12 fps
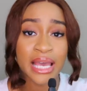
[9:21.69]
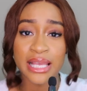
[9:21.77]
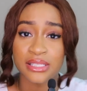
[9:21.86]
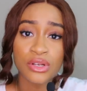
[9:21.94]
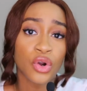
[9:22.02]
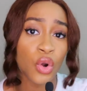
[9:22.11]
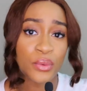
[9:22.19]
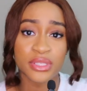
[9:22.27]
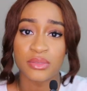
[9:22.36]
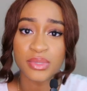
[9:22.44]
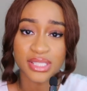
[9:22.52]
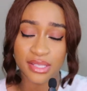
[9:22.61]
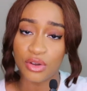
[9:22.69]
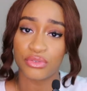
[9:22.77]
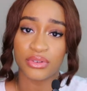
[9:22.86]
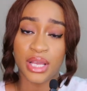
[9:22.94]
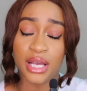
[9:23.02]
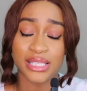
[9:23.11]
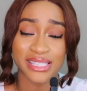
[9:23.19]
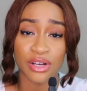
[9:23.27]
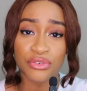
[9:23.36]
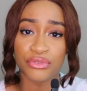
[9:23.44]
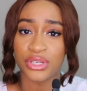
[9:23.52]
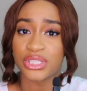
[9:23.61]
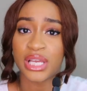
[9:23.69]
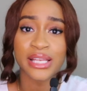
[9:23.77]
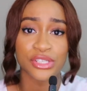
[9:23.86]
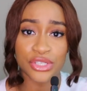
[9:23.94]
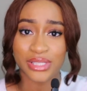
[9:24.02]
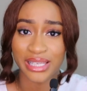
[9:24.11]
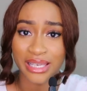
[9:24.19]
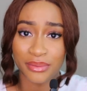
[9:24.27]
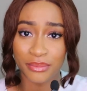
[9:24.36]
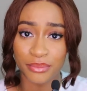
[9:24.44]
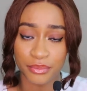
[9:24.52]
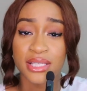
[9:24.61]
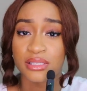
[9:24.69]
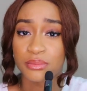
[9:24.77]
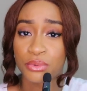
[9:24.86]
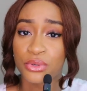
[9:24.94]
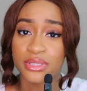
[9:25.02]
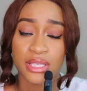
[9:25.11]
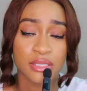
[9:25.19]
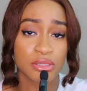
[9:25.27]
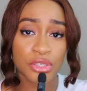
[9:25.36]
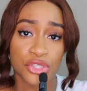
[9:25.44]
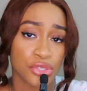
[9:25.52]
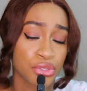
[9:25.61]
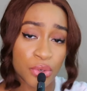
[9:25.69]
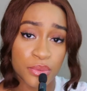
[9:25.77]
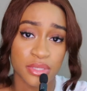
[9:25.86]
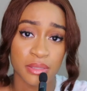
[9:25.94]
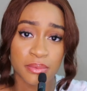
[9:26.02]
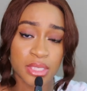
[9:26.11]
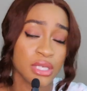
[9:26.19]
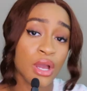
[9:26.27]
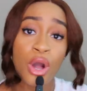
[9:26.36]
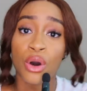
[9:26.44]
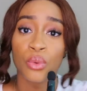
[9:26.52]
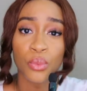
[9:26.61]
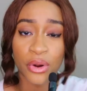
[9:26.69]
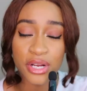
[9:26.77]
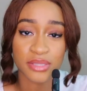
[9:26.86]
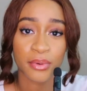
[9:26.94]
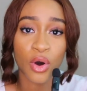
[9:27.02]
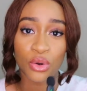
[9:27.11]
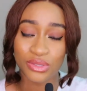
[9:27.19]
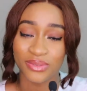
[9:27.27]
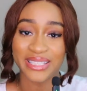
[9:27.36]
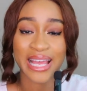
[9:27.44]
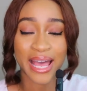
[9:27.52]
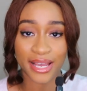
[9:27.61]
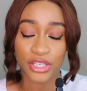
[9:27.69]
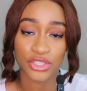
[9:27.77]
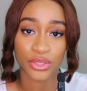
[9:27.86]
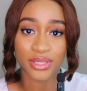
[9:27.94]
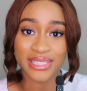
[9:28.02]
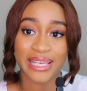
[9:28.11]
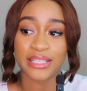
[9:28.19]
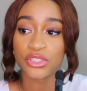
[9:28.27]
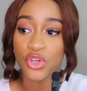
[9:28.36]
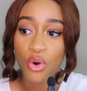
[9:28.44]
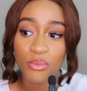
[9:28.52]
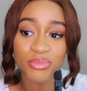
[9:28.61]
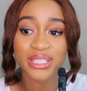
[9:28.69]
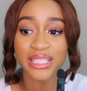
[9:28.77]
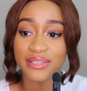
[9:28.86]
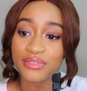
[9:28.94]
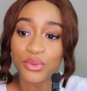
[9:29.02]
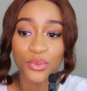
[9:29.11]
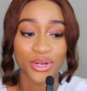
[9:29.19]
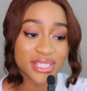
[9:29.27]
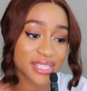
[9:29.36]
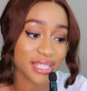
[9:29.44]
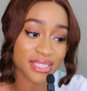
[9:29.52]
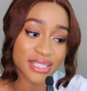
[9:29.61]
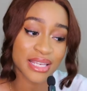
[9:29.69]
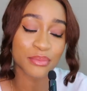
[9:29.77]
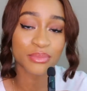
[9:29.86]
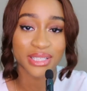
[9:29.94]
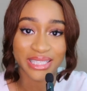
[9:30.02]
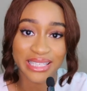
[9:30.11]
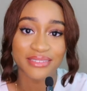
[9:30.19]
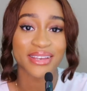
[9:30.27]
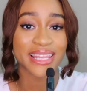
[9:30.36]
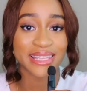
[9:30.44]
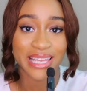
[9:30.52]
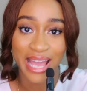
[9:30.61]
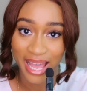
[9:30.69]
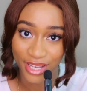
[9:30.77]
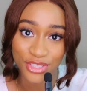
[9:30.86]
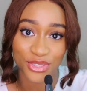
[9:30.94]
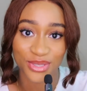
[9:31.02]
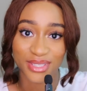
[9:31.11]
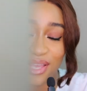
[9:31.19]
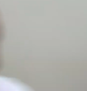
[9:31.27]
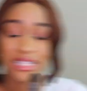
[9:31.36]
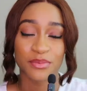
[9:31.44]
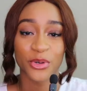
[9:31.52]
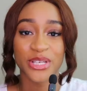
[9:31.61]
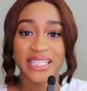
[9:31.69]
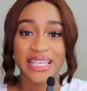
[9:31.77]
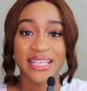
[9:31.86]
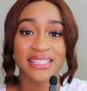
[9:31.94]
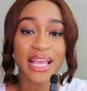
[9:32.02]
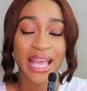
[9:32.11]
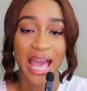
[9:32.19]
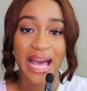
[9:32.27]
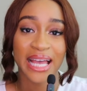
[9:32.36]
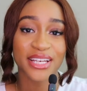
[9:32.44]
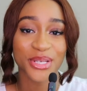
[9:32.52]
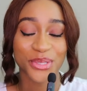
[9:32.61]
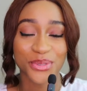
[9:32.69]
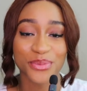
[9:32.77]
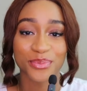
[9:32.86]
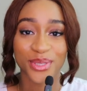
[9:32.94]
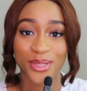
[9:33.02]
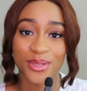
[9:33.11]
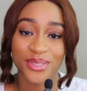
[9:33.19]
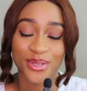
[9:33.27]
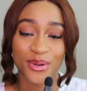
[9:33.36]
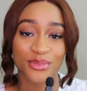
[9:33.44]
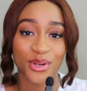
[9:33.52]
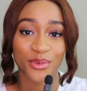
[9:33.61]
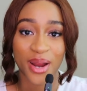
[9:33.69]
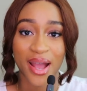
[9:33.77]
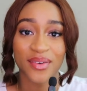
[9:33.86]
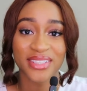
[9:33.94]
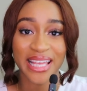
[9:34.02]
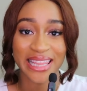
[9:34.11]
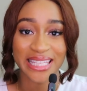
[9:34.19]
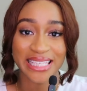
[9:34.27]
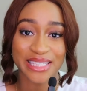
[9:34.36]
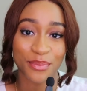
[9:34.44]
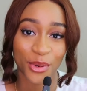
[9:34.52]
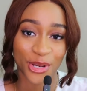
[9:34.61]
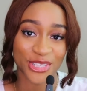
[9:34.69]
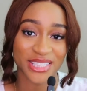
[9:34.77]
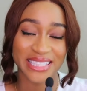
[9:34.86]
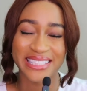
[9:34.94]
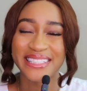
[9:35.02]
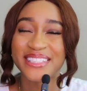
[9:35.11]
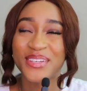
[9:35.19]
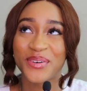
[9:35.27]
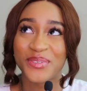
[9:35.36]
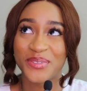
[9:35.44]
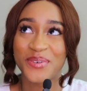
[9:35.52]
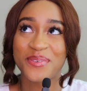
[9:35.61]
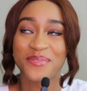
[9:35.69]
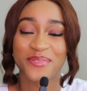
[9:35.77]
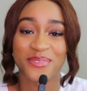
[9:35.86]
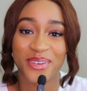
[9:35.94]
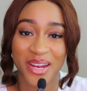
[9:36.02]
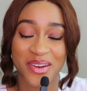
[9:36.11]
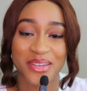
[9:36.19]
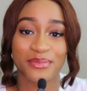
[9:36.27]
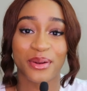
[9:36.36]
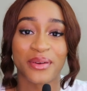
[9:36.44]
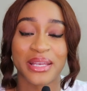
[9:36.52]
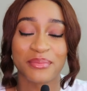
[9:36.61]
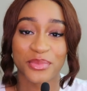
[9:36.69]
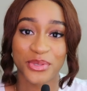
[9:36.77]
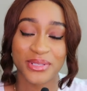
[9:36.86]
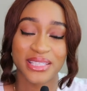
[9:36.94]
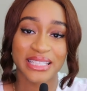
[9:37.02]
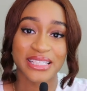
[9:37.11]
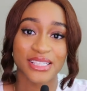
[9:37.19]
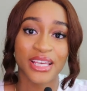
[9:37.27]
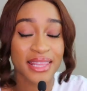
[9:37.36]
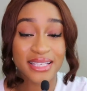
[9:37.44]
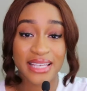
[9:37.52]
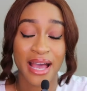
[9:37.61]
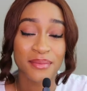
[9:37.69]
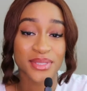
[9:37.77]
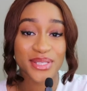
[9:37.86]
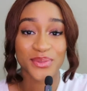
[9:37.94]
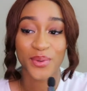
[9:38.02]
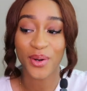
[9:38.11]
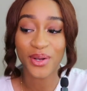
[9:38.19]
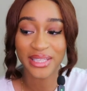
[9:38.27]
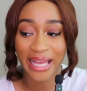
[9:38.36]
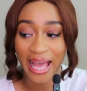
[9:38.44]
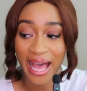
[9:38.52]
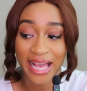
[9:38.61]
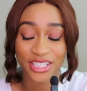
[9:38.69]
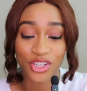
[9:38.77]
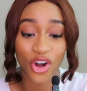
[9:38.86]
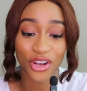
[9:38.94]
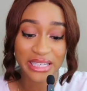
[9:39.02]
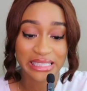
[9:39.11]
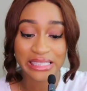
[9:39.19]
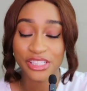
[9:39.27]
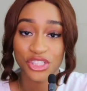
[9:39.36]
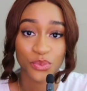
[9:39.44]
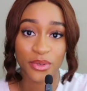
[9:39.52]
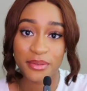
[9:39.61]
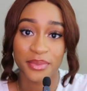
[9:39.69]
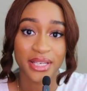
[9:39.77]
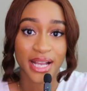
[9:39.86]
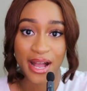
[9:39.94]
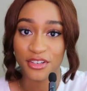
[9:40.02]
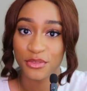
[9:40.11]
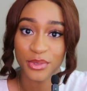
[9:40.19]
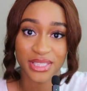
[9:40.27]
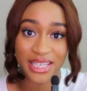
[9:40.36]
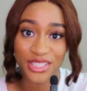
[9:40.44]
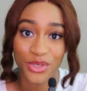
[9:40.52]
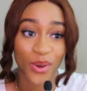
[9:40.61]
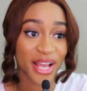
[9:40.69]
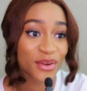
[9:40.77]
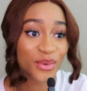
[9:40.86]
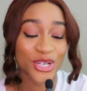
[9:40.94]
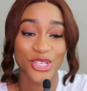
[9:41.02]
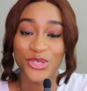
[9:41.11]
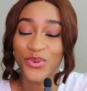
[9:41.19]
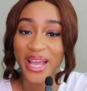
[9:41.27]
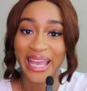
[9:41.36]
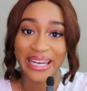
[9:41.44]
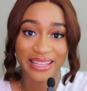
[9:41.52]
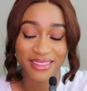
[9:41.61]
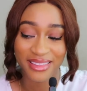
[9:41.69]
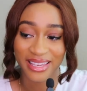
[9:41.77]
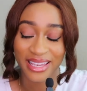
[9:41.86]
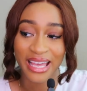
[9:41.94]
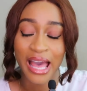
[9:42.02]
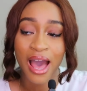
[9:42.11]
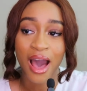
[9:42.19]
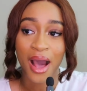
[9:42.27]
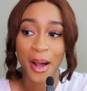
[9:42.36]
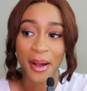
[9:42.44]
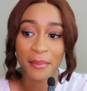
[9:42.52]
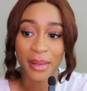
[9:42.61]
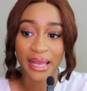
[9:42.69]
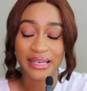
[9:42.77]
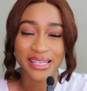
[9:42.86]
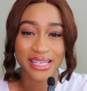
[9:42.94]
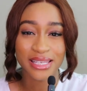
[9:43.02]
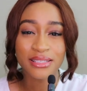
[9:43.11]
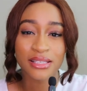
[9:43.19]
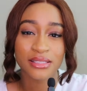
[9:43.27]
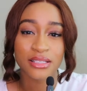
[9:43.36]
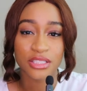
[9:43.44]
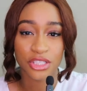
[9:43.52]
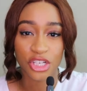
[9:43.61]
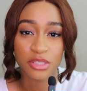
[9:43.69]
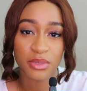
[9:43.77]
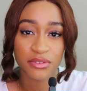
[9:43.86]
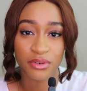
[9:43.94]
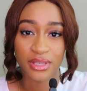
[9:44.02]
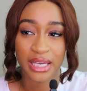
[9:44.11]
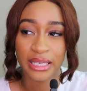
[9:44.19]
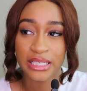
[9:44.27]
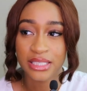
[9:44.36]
It's not going to be selfish and just him. And the support is not just going to be words, but also in actions. Like, don't believe the words they say, believe the actions. The next point is, can you be yourself around this person? This is also very, very important. And there are times as well that I honestly just want to be a couch potato. I don't want to do anything. And he doesn't judge me for that.